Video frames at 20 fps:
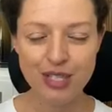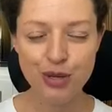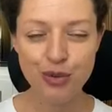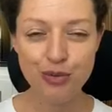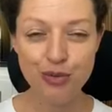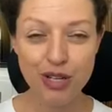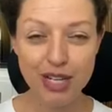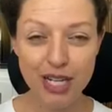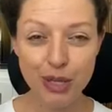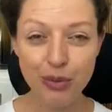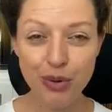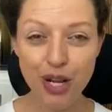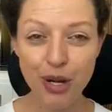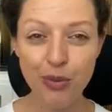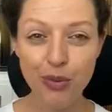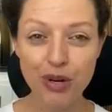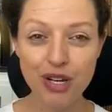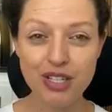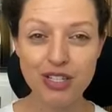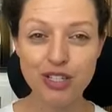So really what I
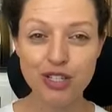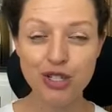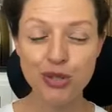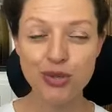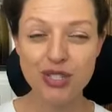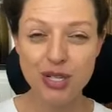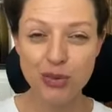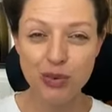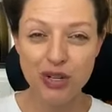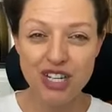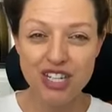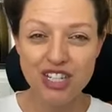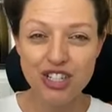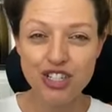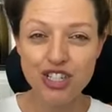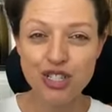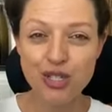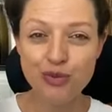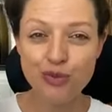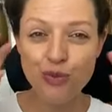wanted to do is I wanted to
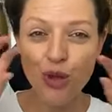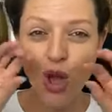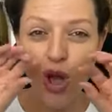just